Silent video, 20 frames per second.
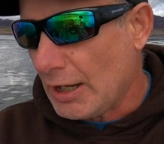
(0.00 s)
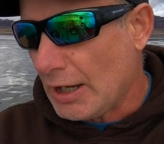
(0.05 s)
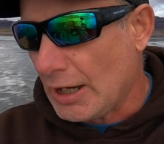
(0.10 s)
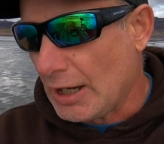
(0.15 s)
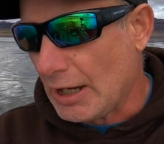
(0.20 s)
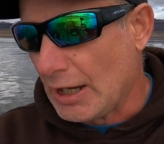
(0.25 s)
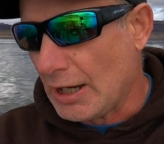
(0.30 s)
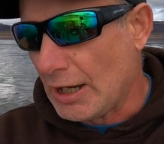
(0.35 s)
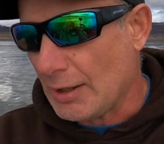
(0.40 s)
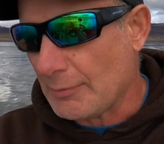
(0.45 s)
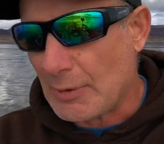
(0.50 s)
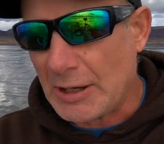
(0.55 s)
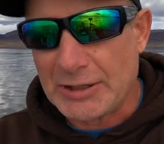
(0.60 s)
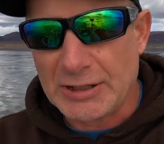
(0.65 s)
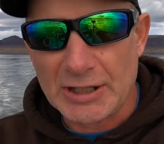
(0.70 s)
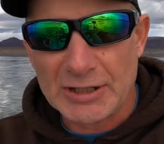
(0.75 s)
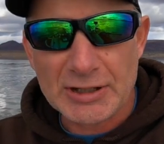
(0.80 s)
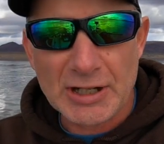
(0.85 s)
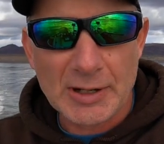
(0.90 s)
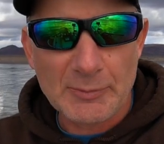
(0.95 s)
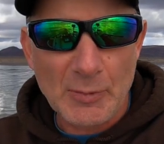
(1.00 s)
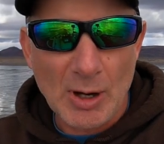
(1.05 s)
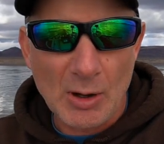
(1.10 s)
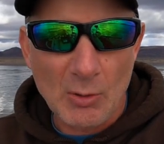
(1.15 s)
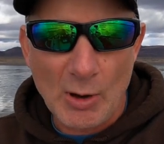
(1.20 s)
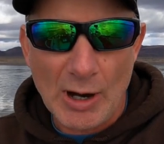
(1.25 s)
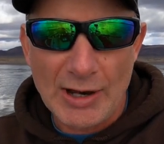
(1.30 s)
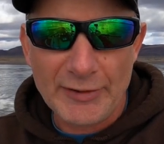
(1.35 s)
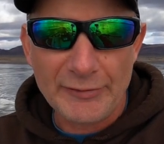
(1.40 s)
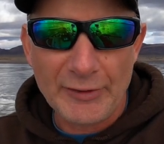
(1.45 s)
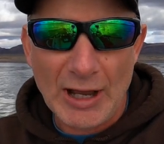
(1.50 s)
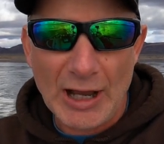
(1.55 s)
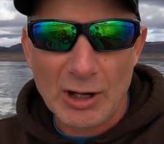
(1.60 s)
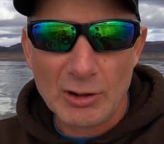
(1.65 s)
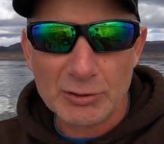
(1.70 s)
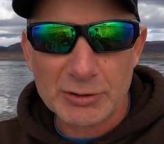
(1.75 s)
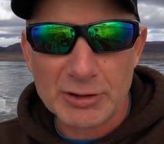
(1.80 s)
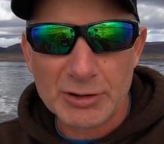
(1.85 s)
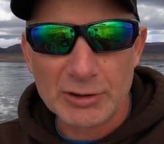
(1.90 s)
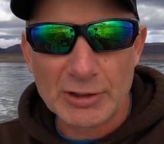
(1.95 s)
I did take my wife
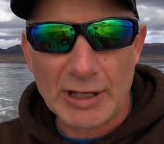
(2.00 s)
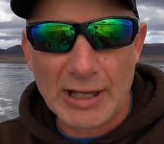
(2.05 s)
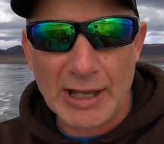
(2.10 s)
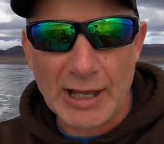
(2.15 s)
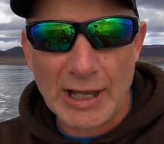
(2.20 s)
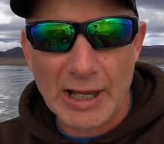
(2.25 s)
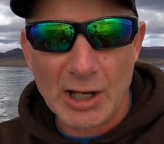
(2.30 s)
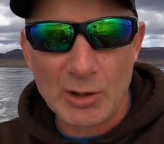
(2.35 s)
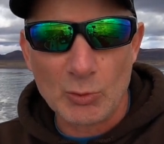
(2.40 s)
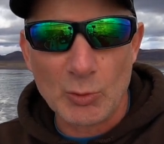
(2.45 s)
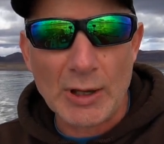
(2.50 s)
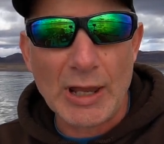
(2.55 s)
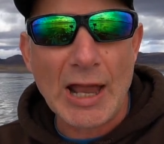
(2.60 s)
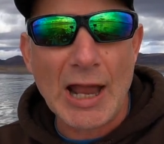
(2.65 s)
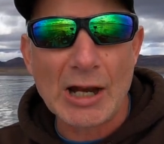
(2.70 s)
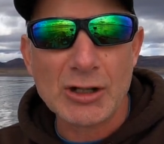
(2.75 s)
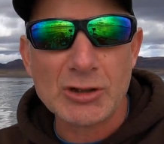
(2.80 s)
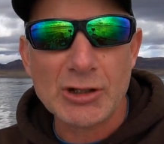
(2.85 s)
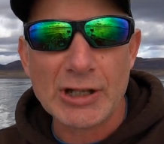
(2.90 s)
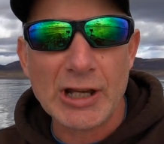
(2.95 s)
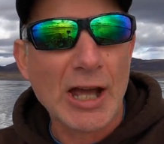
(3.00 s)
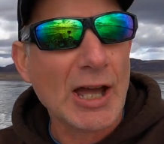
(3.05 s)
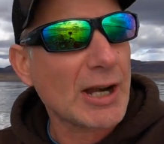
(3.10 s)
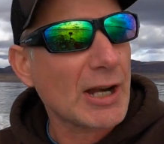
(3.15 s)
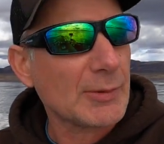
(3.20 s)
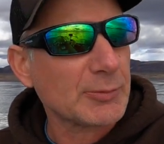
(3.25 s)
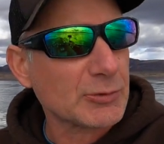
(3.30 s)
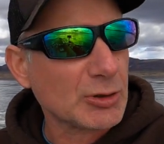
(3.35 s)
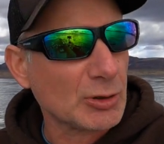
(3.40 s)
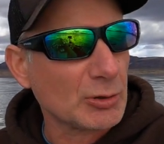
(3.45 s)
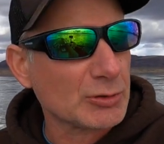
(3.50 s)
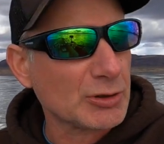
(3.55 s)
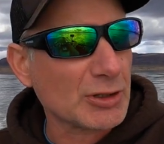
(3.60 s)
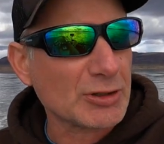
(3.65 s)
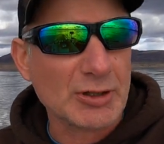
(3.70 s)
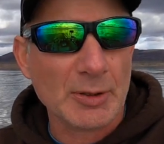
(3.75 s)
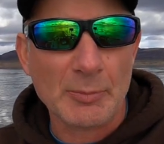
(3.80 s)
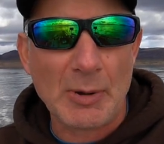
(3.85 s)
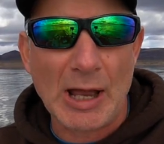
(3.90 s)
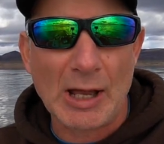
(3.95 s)
out, and we actually got up to
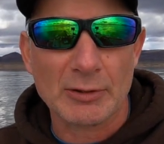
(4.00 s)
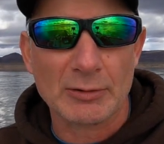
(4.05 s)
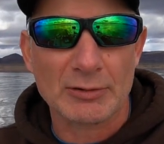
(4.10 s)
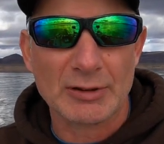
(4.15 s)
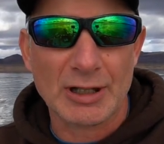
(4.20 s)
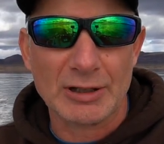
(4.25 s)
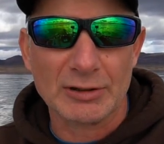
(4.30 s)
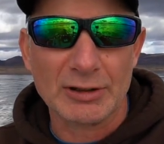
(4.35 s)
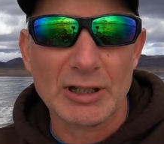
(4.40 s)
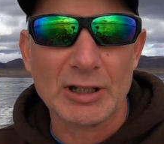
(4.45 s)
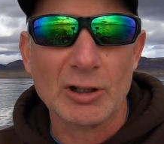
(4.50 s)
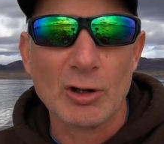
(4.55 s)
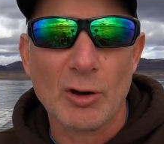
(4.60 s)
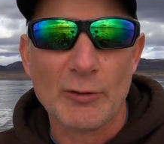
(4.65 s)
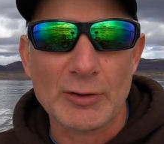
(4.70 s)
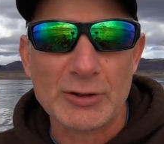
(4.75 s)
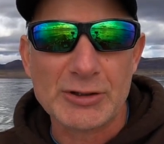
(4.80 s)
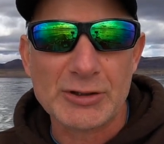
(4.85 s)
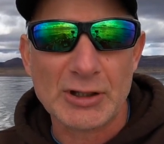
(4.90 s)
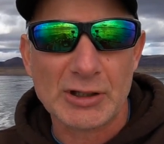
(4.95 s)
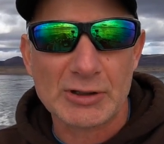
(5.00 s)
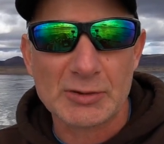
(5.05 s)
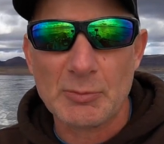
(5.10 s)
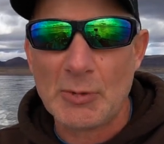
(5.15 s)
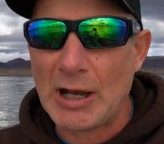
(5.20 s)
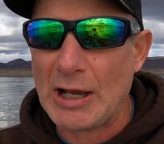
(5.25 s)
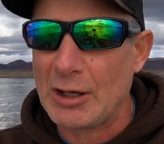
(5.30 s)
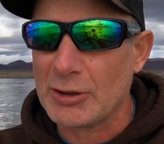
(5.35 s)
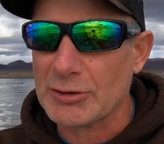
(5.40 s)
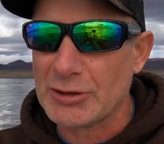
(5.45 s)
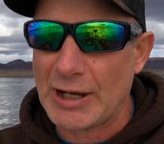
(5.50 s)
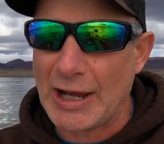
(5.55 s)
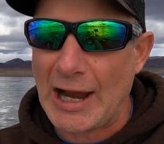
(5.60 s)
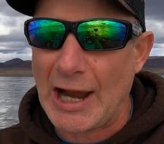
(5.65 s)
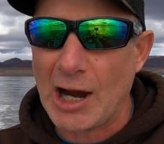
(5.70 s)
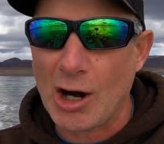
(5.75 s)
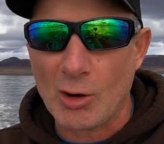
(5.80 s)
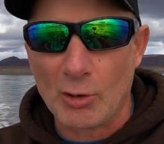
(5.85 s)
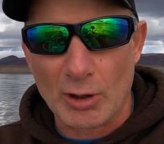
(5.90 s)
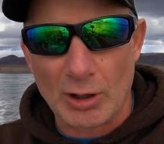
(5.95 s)
just about a little over 6 miles an
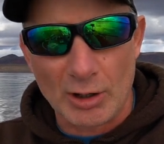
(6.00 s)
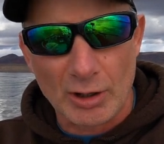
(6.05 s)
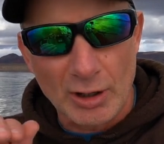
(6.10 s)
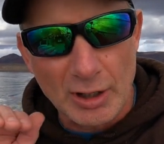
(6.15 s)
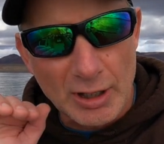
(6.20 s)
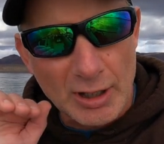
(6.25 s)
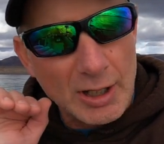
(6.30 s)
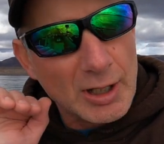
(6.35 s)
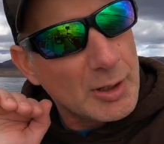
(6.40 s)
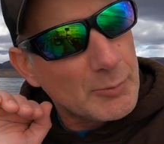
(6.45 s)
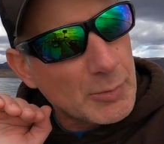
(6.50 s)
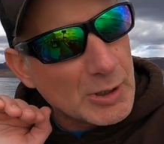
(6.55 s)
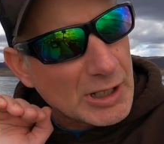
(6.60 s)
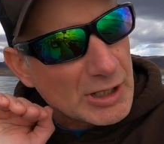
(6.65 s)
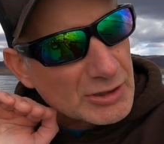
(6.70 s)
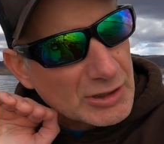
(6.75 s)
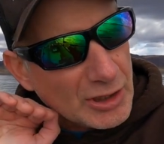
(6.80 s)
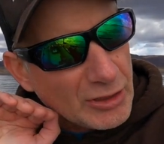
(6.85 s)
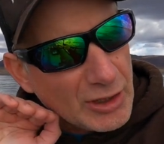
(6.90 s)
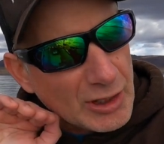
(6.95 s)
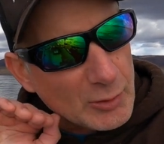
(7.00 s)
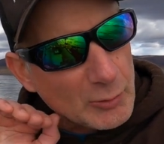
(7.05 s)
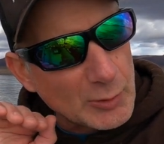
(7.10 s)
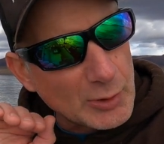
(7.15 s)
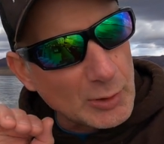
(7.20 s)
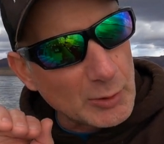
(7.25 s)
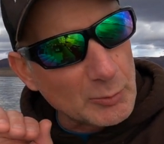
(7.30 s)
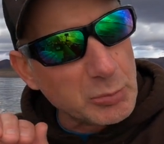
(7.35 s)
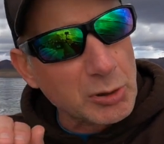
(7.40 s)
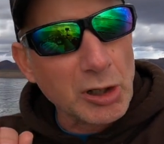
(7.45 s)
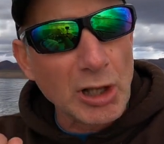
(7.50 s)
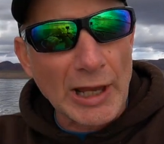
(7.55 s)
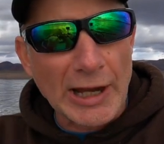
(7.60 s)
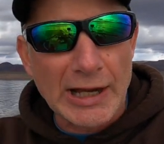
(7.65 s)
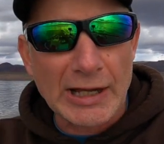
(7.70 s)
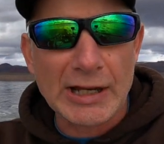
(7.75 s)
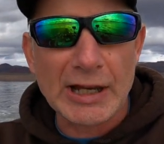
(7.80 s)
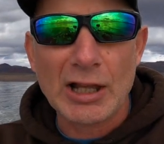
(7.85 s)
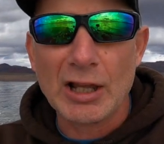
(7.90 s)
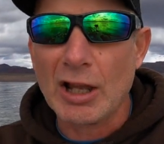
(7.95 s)
hour because I think we were
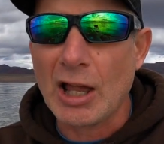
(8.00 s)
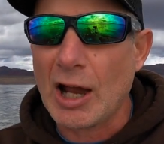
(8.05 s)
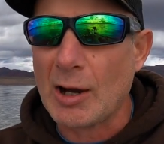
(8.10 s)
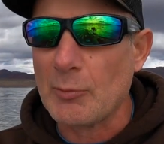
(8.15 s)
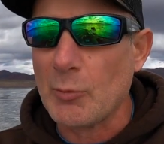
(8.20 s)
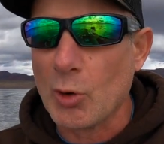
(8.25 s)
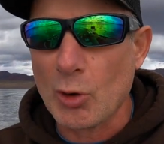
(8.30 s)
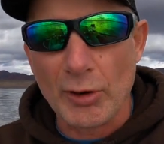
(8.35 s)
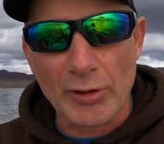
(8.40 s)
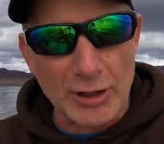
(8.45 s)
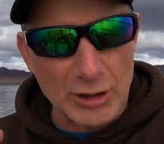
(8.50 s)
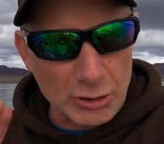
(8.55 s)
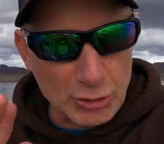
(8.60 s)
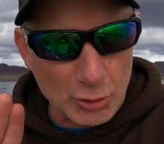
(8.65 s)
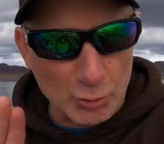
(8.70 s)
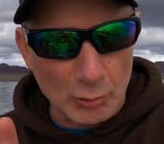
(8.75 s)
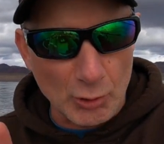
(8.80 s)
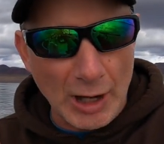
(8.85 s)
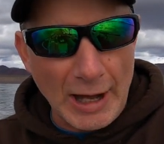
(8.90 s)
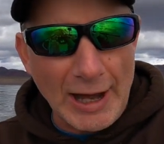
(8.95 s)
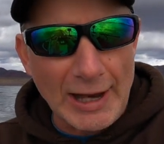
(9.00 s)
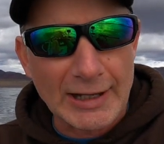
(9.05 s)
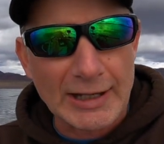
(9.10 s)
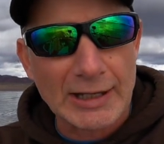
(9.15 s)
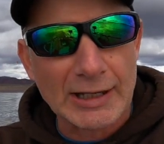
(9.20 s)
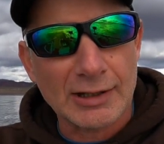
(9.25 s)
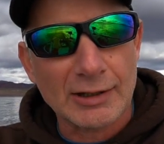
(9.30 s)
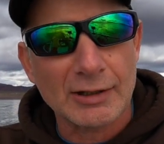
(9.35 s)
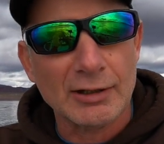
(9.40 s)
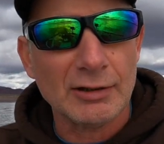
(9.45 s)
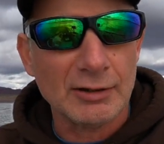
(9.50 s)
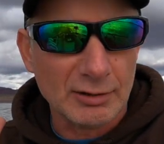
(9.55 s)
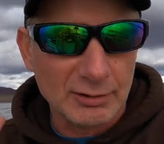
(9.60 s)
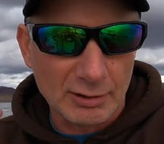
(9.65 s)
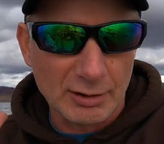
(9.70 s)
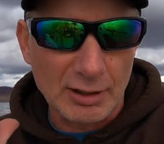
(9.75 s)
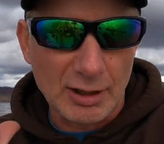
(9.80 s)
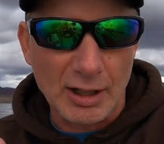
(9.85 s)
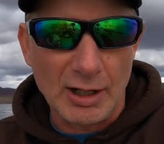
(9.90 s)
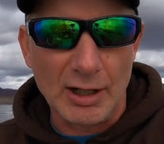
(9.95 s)
planing a lot more than dragging
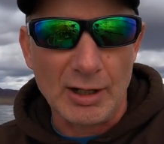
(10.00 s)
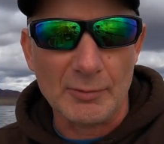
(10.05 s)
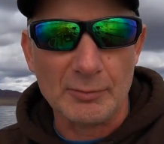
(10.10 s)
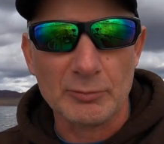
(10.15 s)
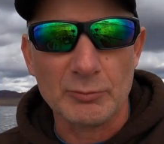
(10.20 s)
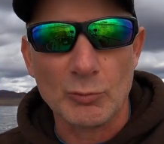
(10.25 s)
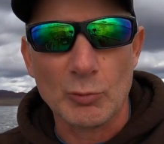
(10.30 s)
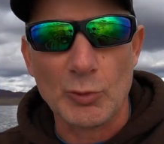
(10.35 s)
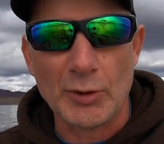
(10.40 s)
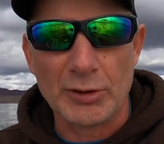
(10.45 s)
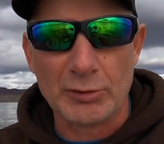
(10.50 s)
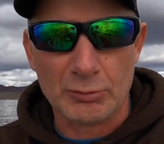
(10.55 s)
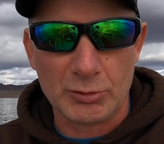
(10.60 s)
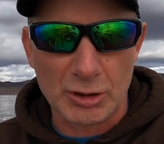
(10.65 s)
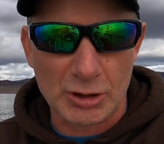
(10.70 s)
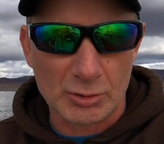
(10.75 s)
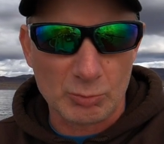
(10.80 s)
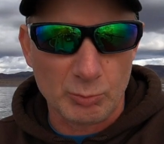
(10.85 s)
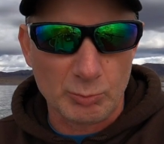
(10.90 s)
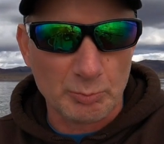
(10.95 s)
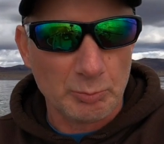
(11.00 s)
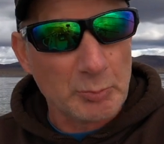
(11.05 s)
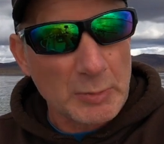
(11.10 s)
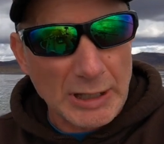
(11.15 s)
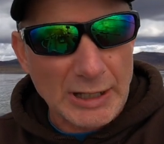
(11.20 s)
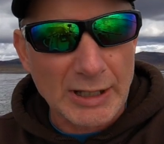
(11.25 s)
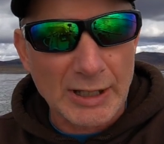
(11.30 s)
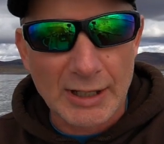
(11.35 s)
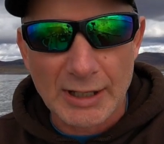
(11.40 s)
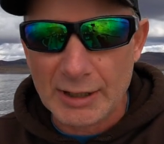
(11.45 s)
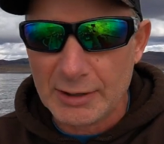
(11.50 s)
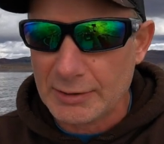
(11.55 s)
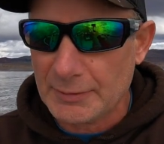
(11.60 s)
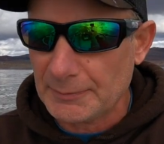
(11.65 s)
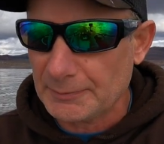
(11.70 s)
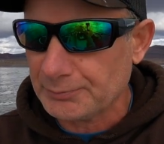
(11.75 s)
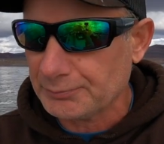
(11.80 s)
with just me in it.